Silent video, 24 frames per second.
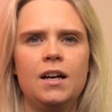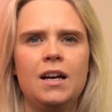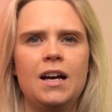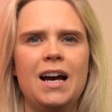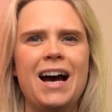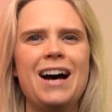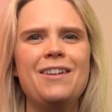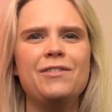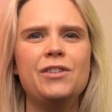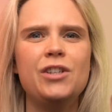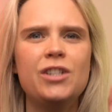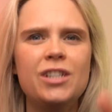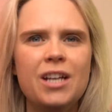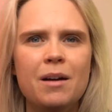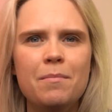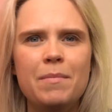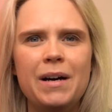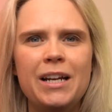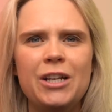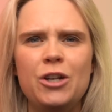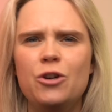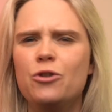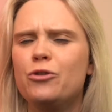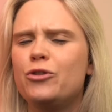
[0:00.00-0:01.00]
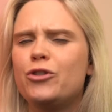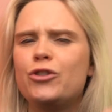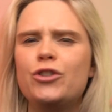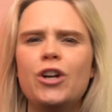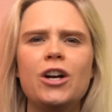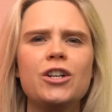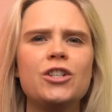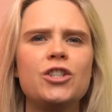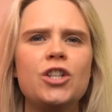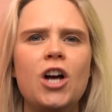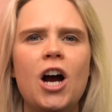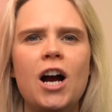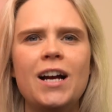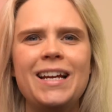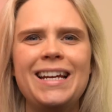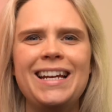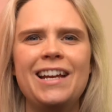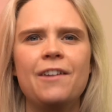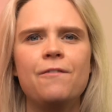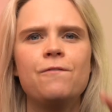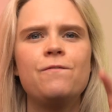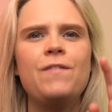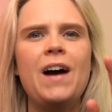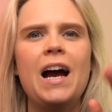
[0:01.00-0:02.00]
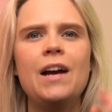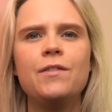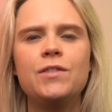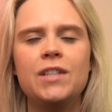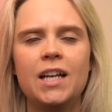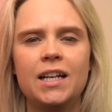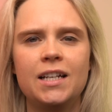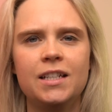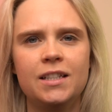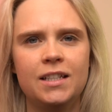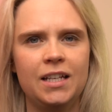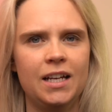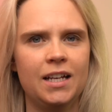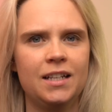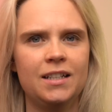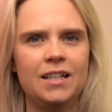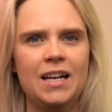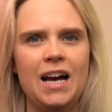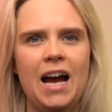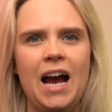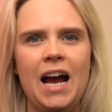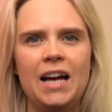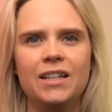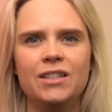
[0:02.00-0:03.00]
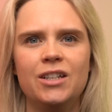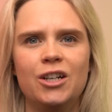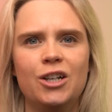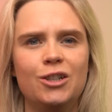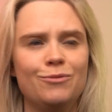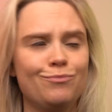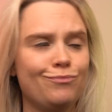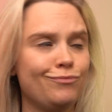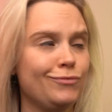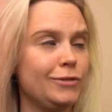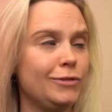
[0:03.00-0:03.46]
of somebody who starts talking and 5 seconds in, I know